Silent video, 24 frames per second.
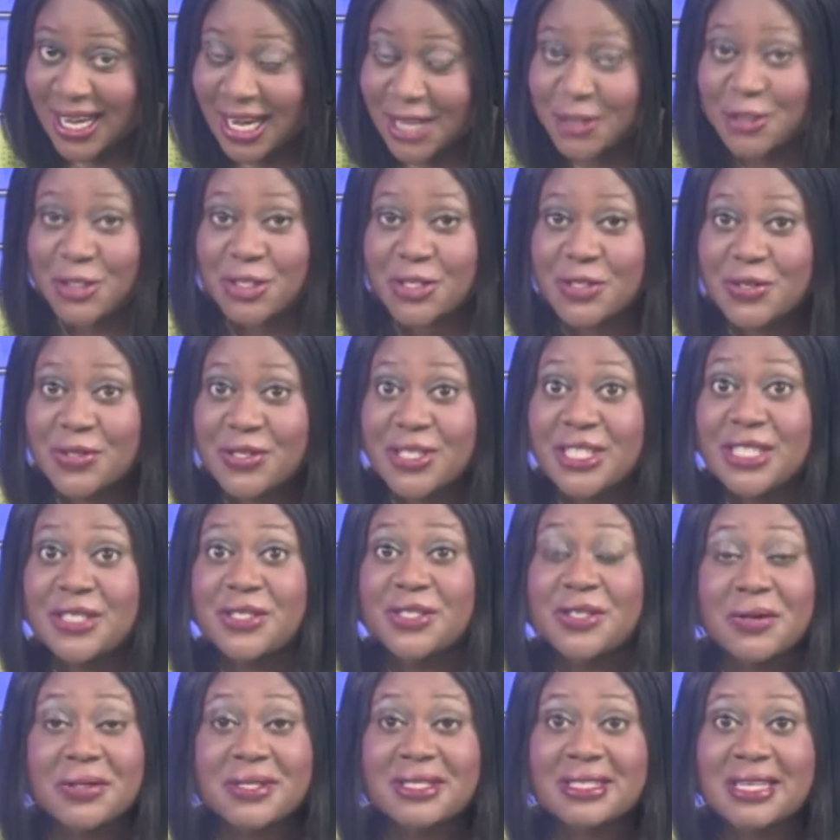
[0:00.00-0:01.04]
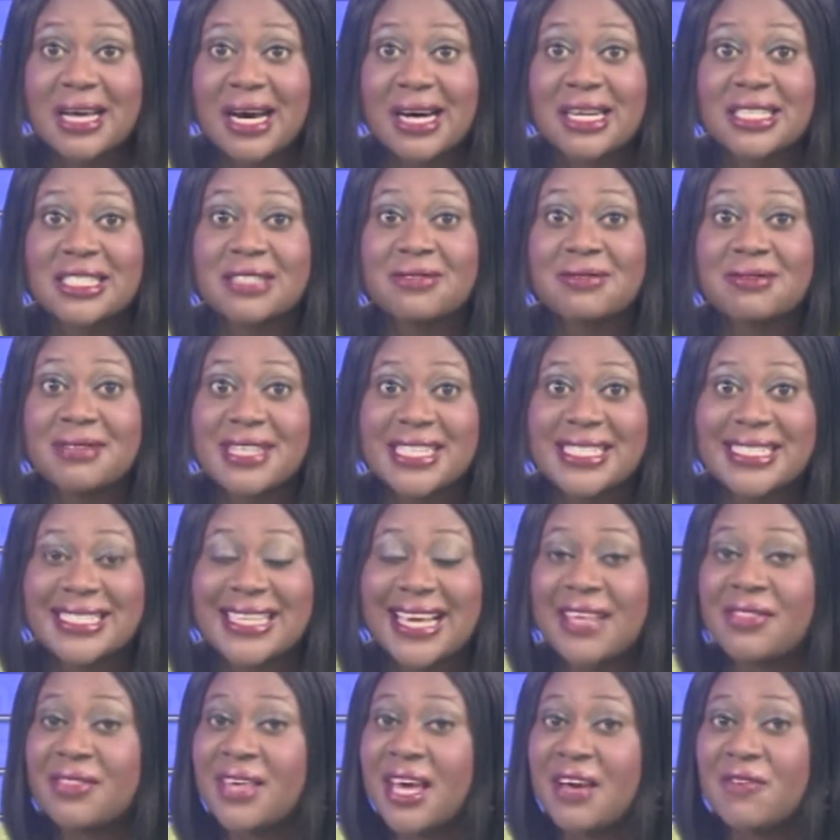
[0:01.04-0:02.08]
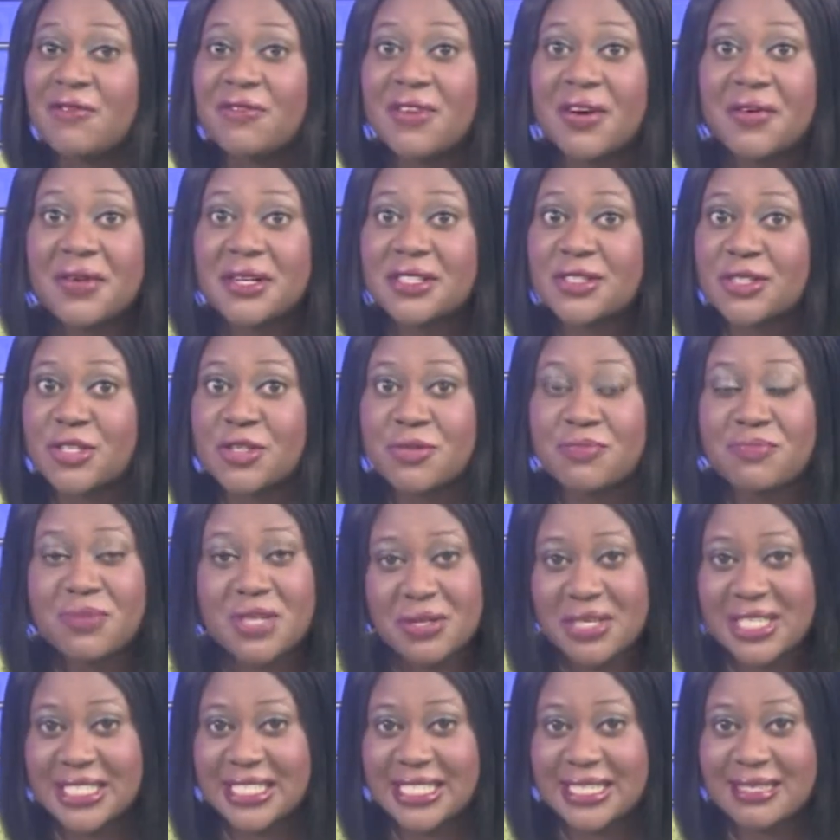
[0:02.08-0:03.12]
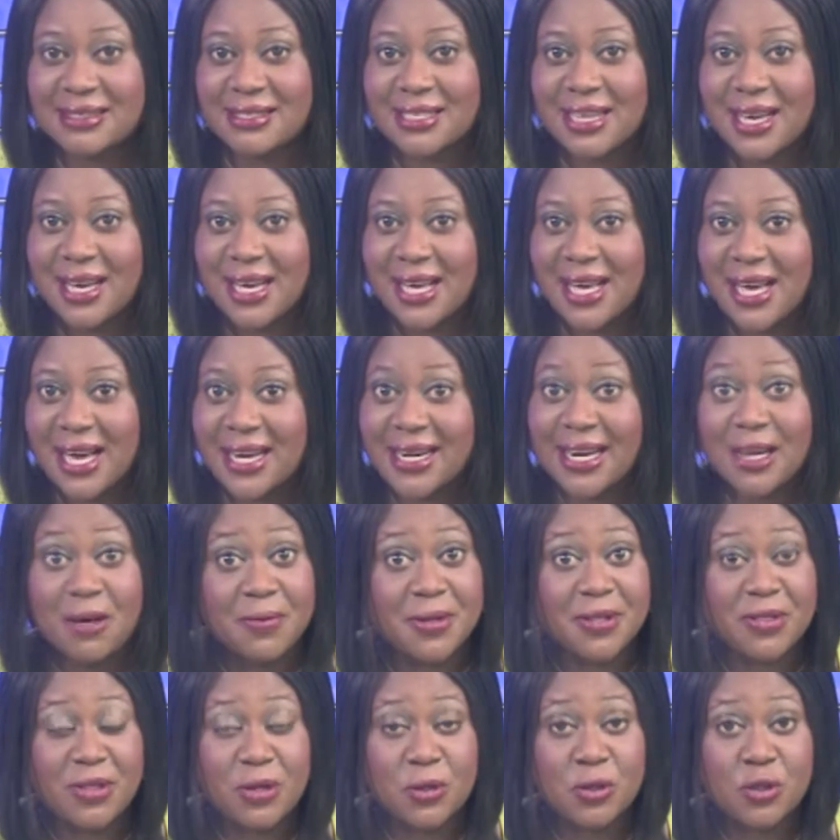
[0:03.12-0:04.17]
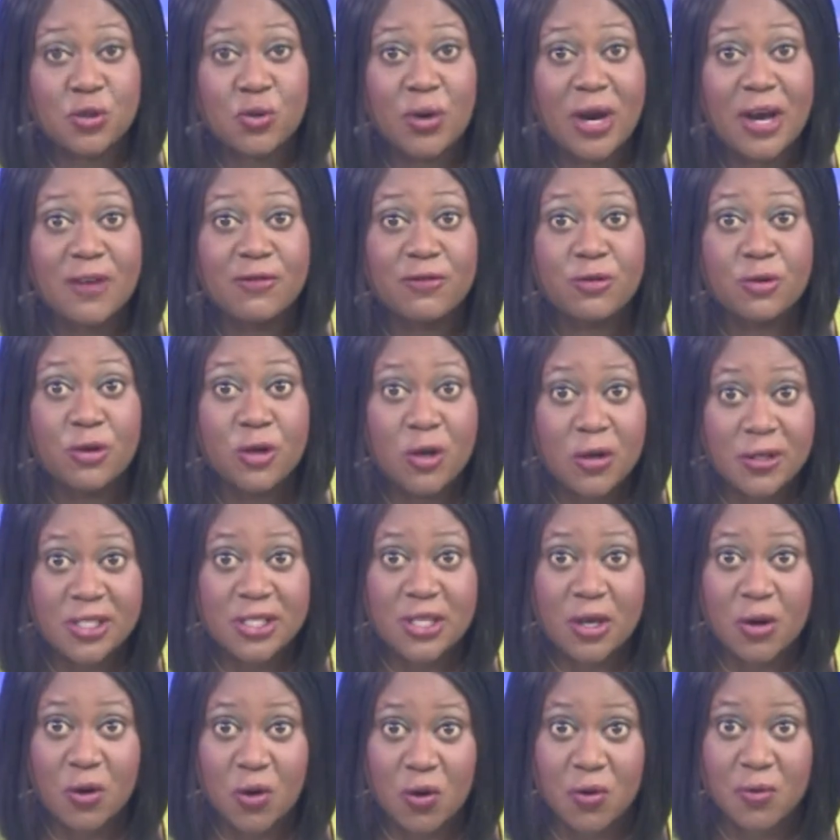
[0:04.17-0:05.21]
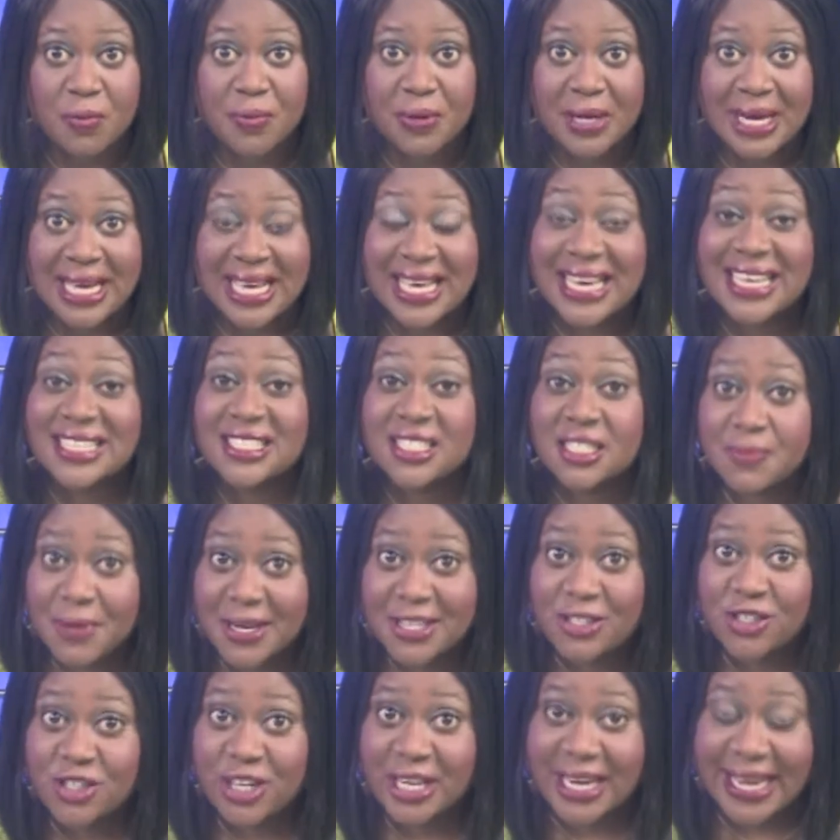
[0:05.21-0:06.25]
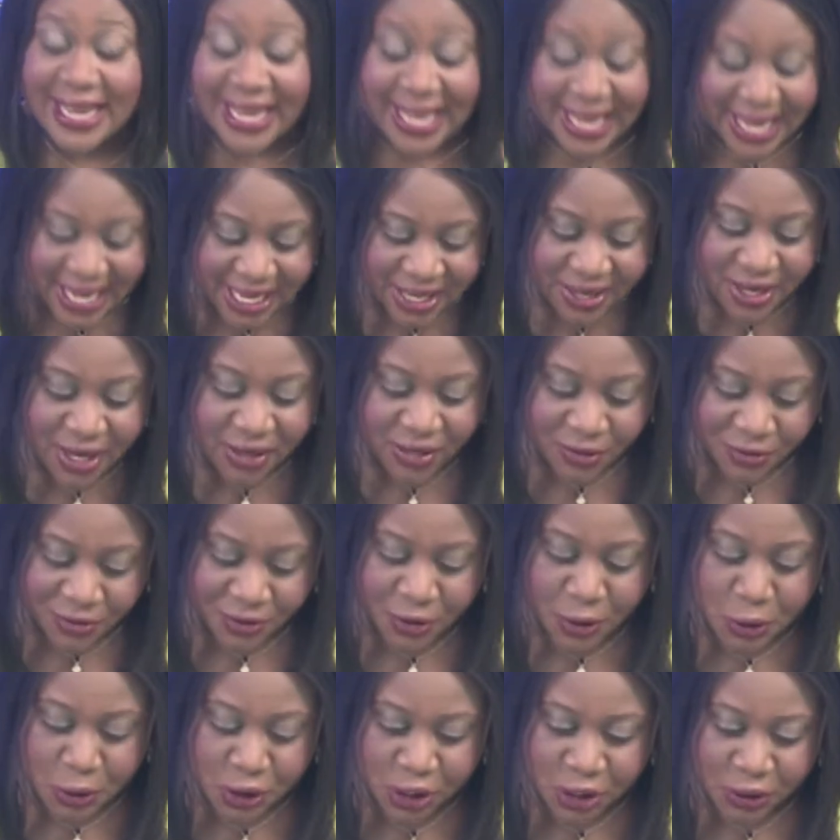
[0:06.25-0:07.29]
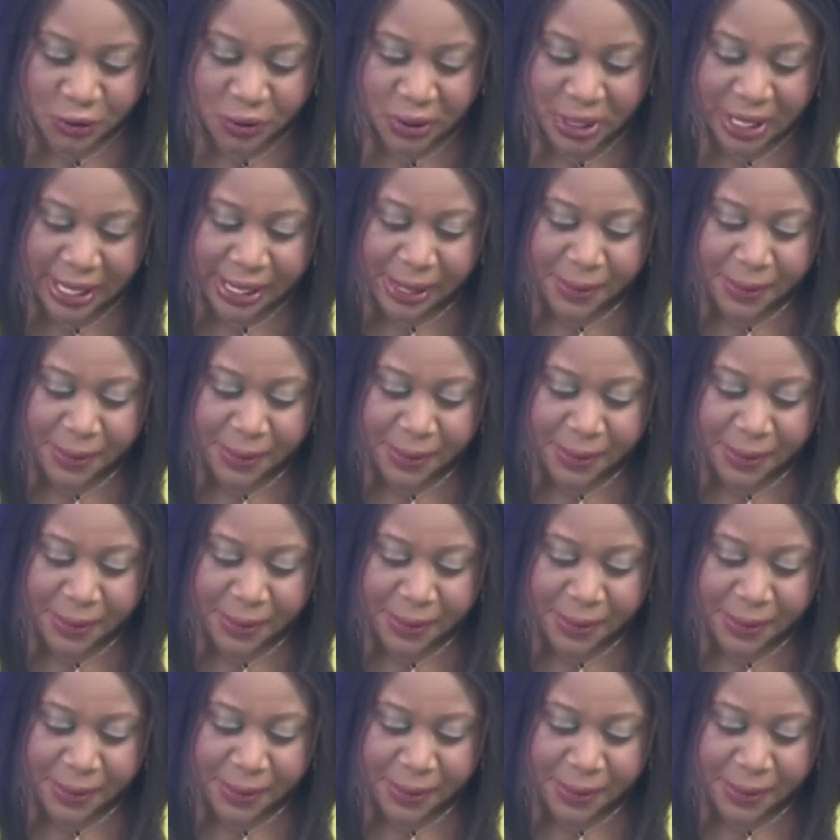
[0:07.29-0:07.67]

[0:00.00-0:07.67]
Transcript: and two, the youths at risk in their various communities, and helping those who have lost hope, especially in the future.